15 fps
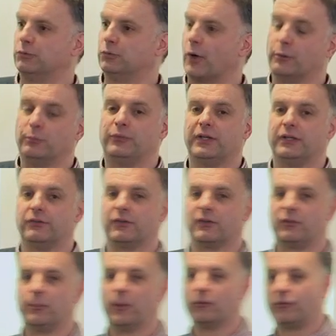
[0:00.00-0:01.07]
roped in to
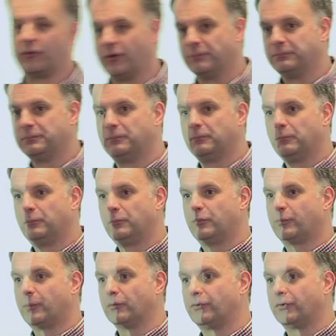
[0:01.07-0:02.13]
sponsor
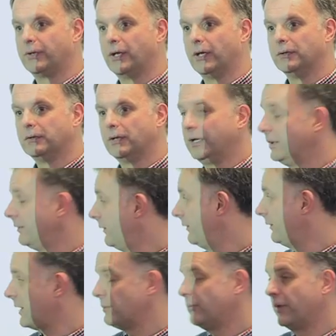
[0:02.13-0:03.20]
you. And it's the
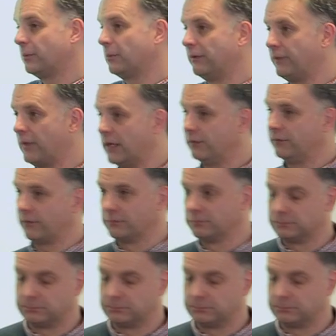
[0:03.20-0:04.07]
same thing with this.